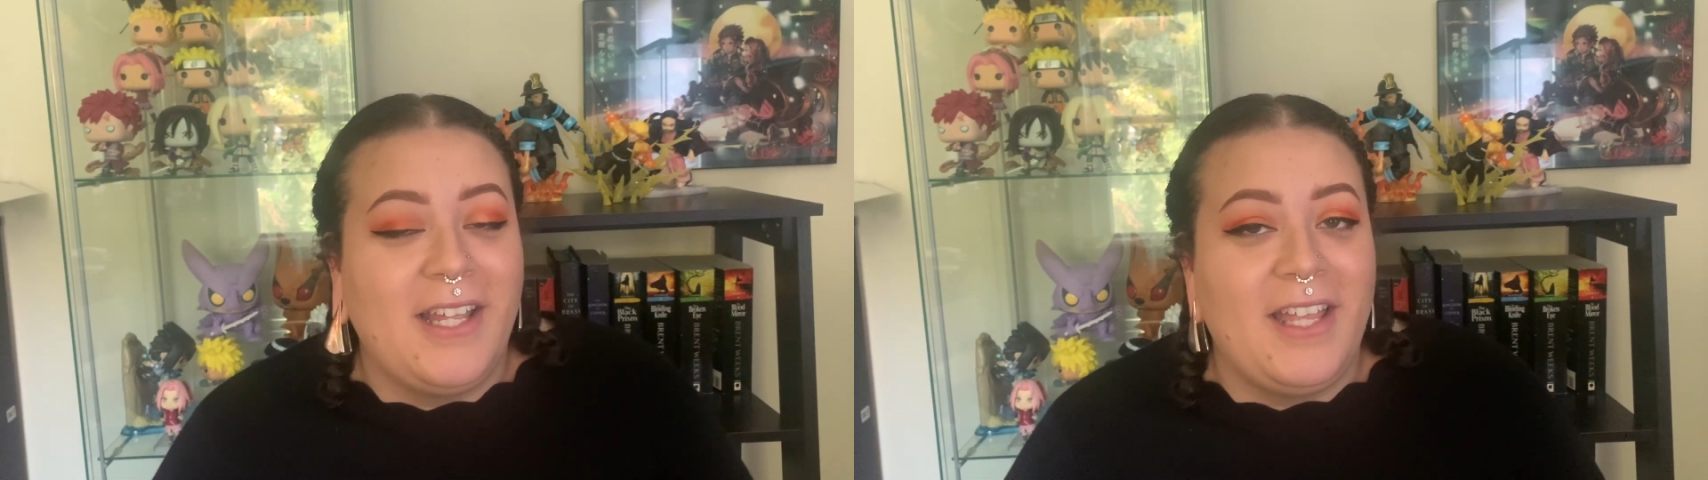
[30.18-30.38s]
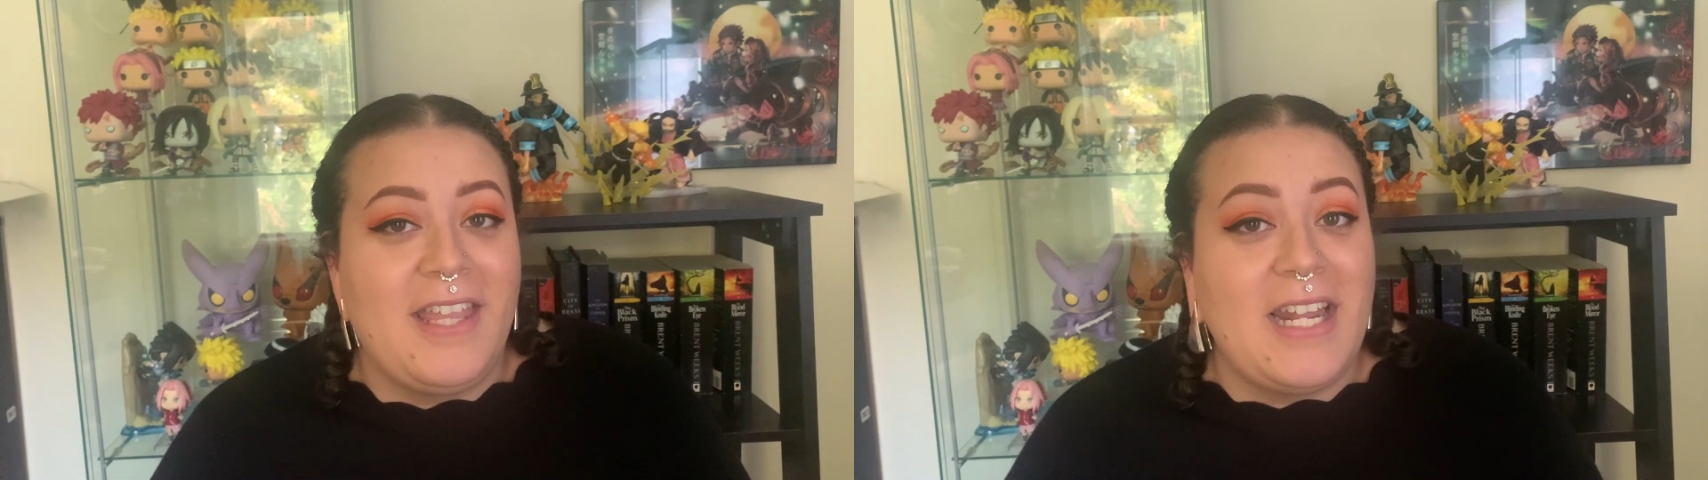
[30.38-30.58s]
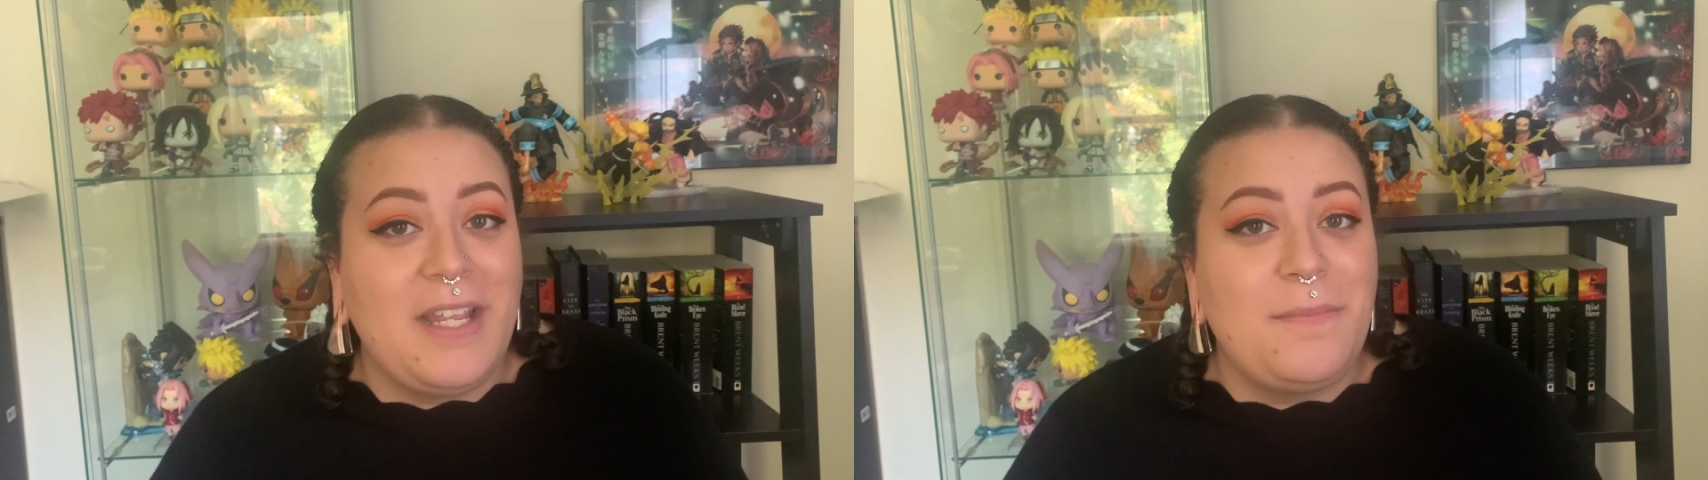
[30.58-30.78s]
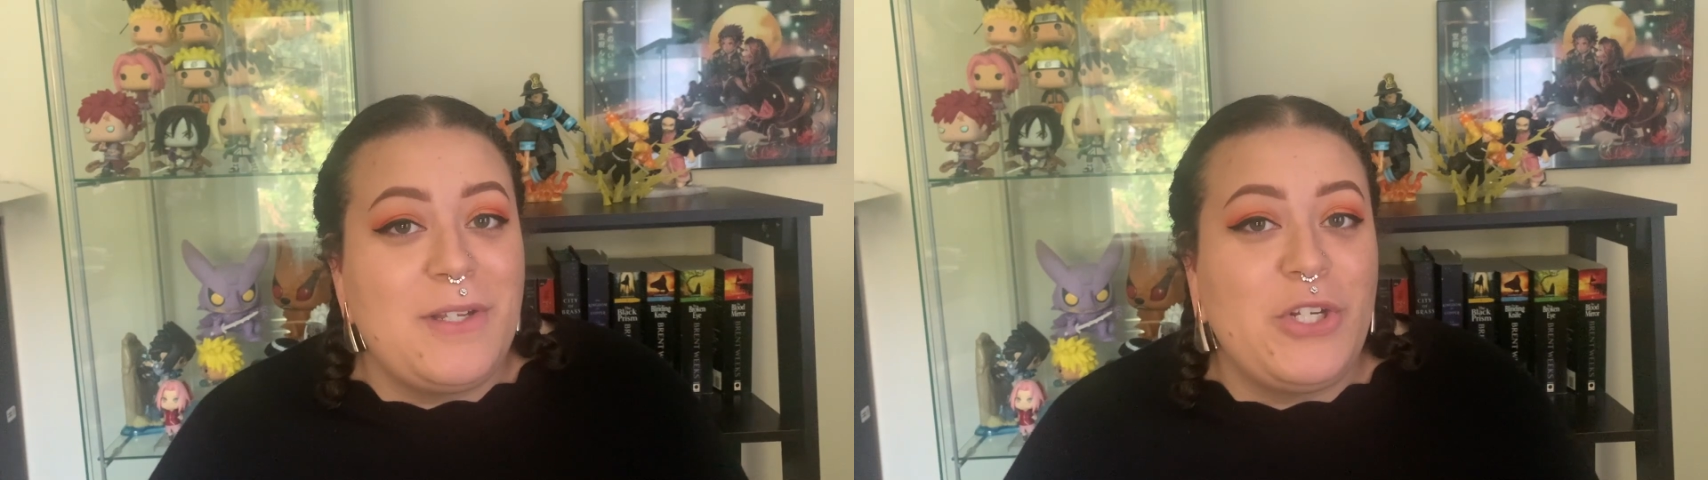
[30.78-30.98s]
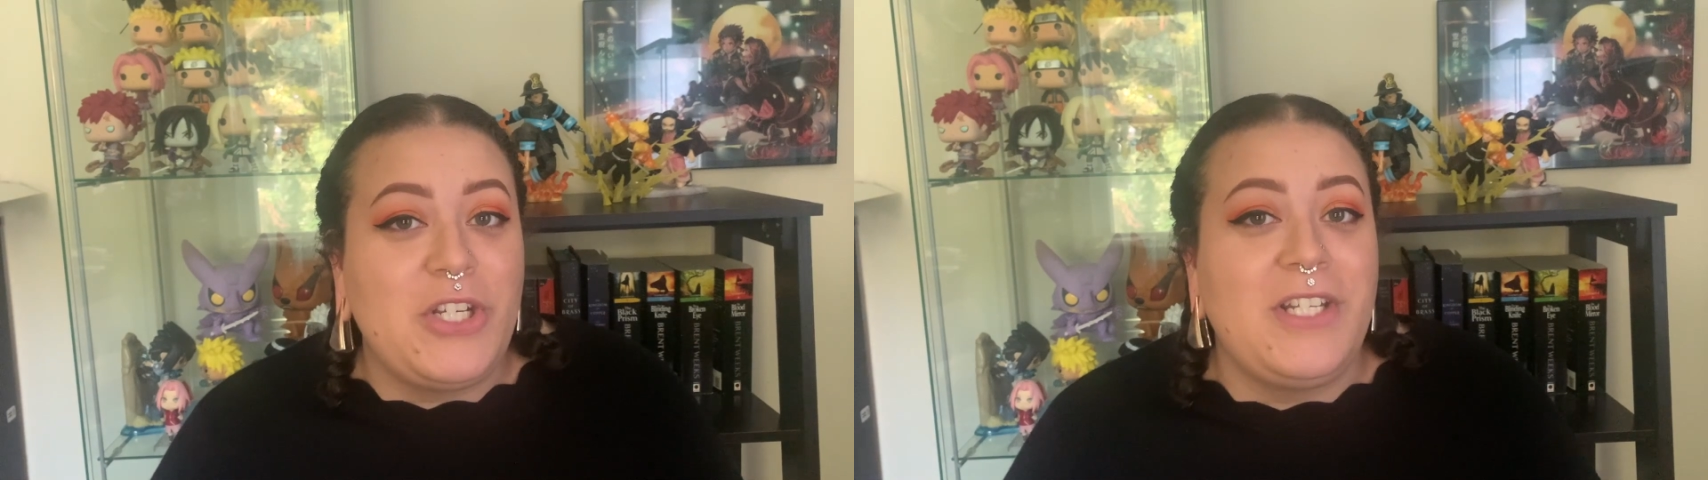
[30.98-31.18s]
that
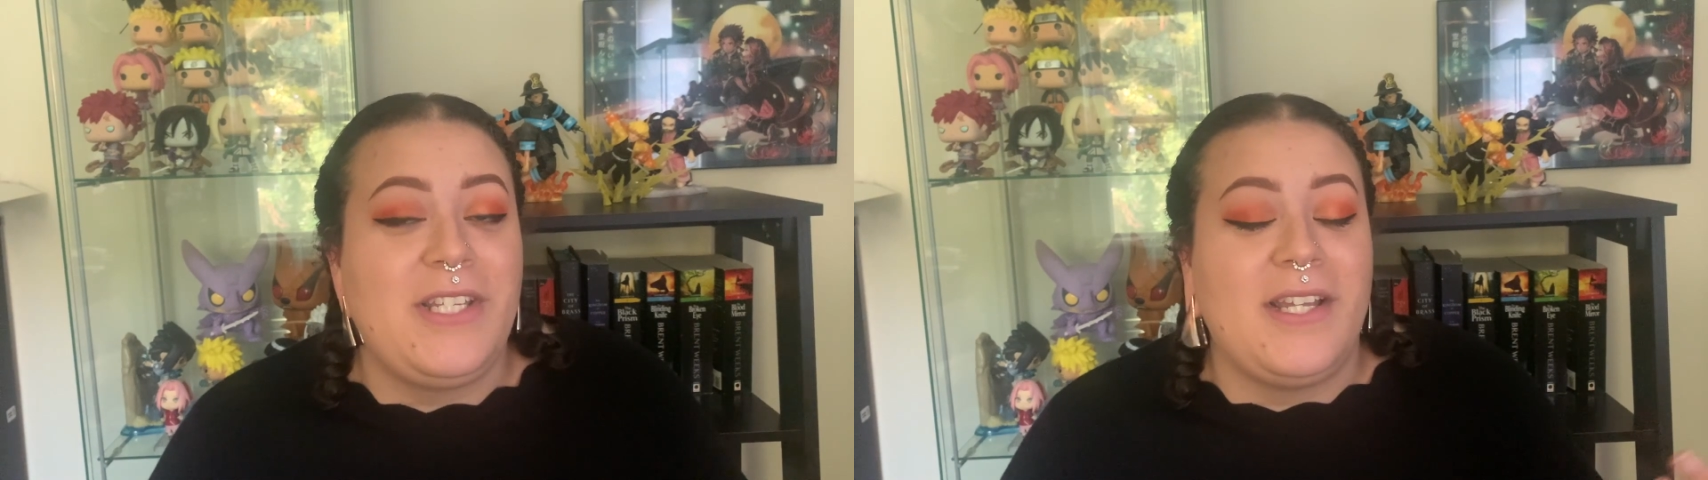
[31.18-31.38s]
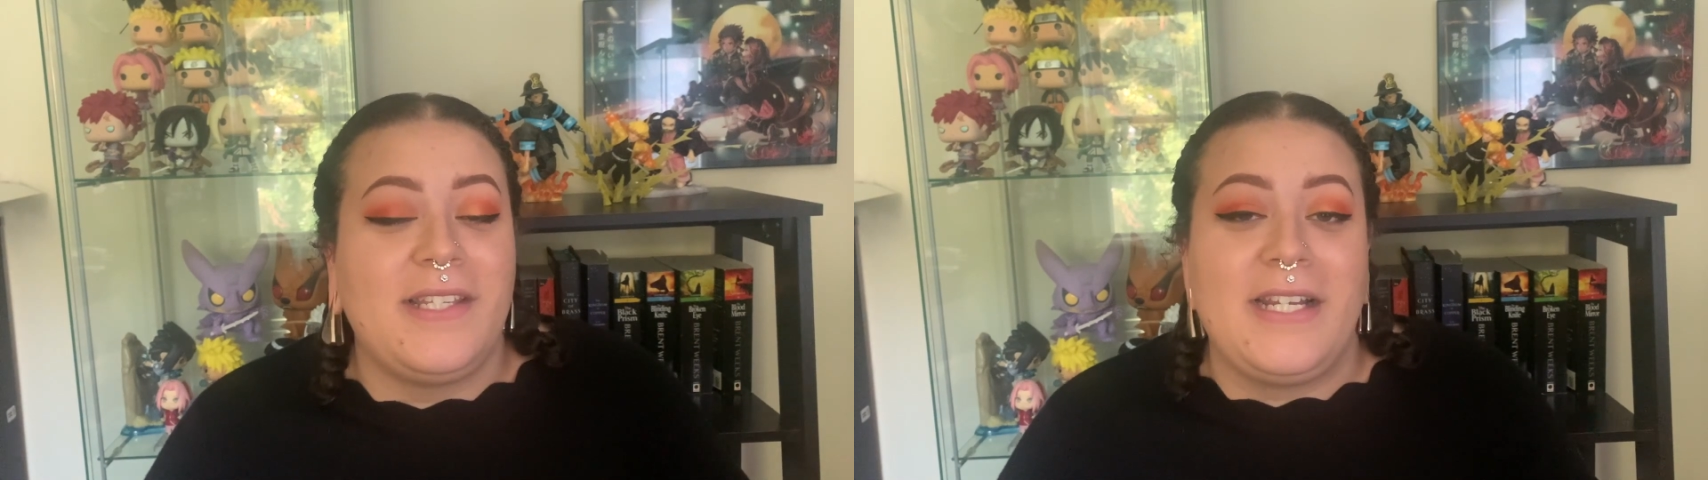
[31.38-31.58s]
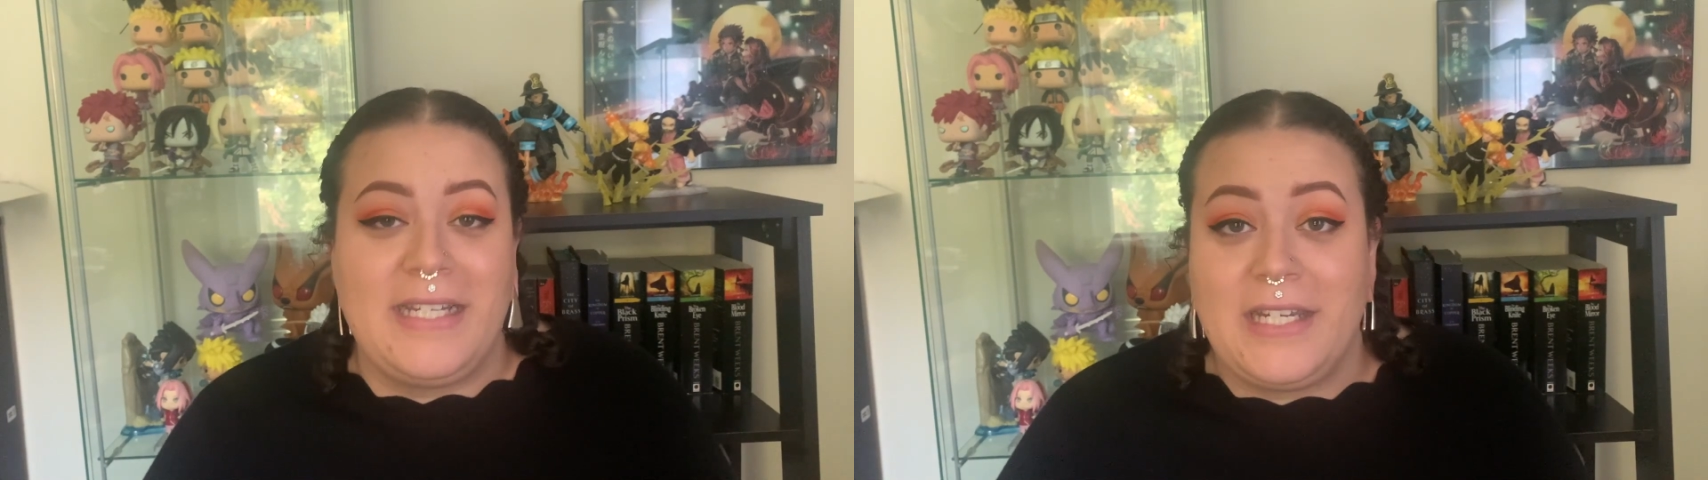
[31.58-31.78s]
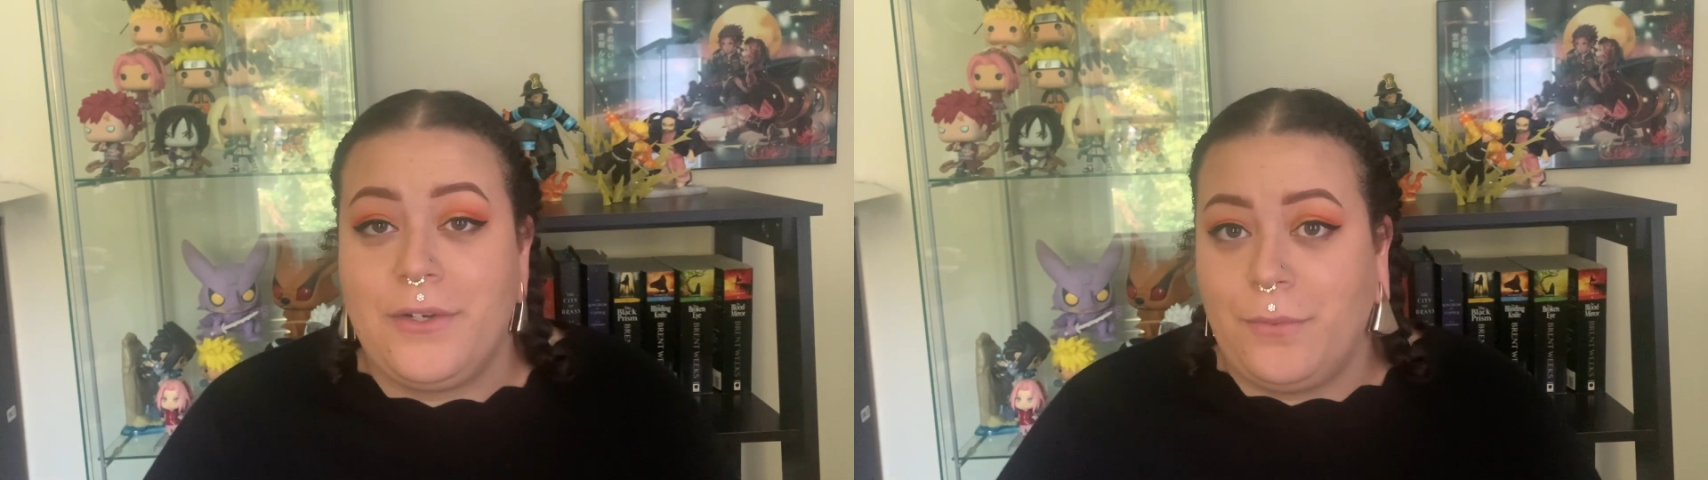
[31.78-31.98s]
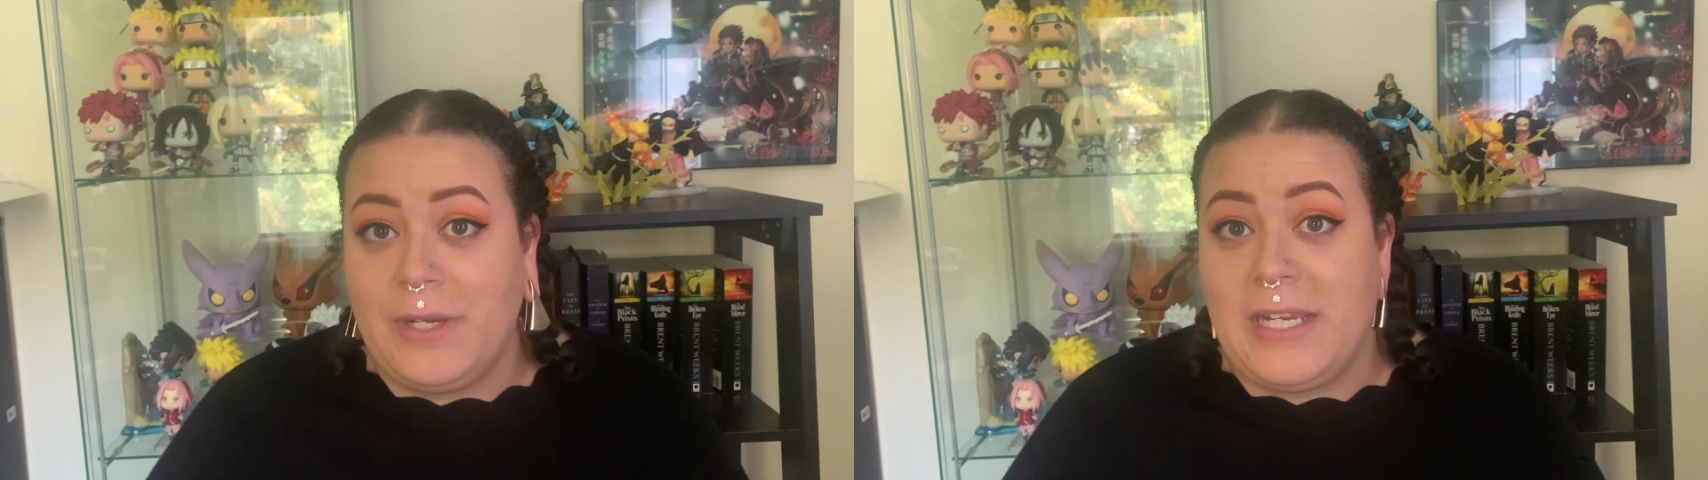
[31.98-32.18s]
ambitious because I
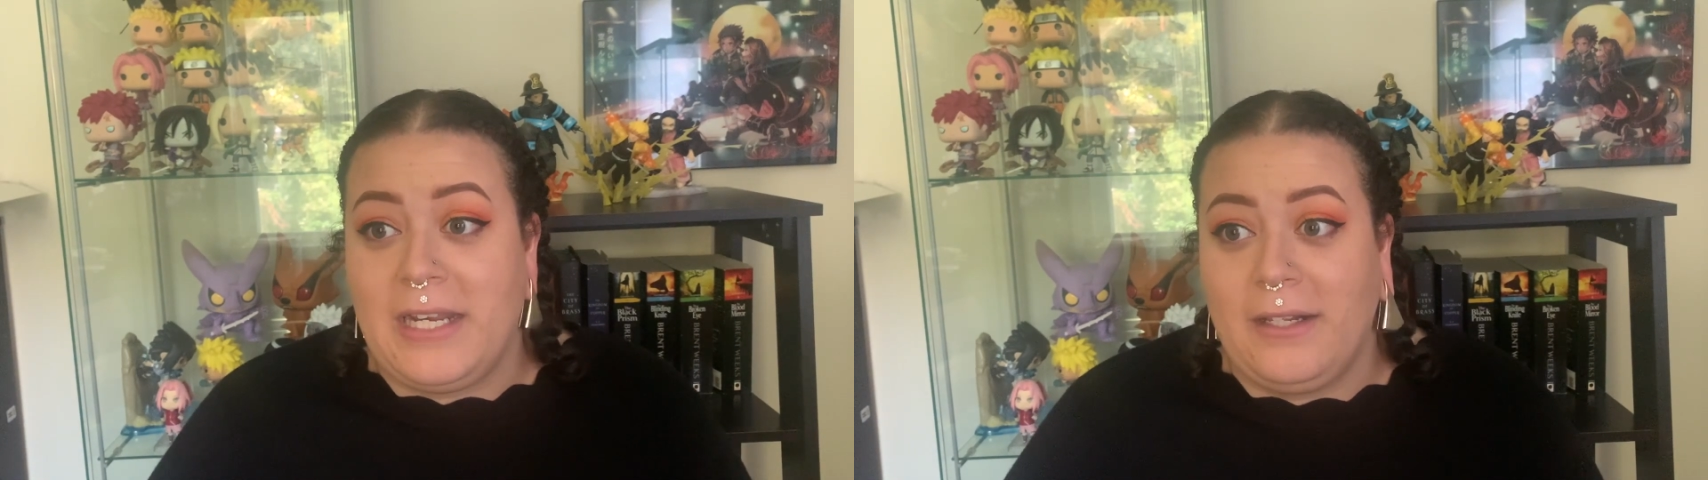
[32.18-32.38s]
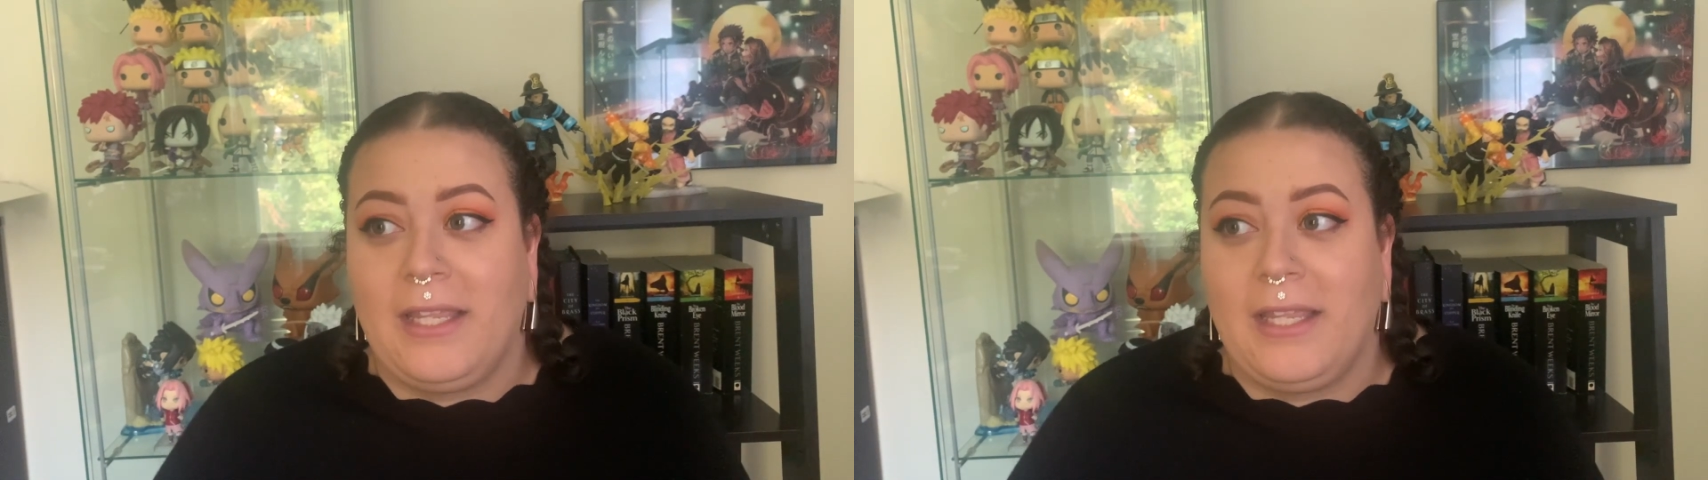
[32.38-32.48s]
did read